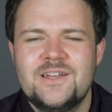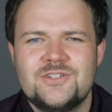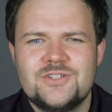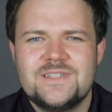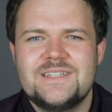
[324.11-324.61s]

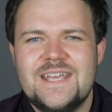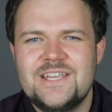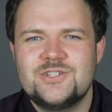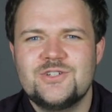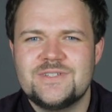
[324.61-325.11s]
just to
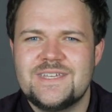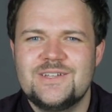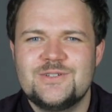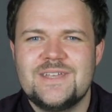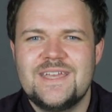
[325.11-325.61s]
test your
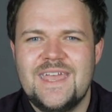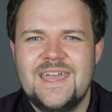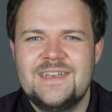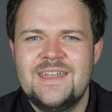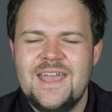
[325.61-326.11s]
skills
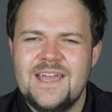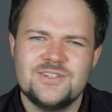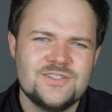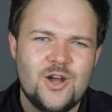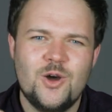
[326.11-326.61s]
again and
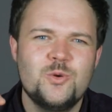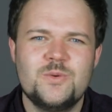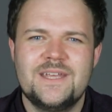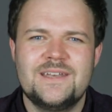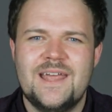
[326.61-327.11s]
just to
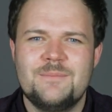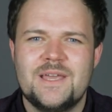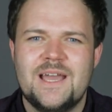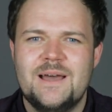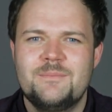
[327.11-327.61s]
hone in and
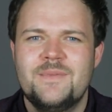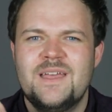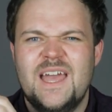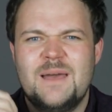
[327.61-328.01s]
become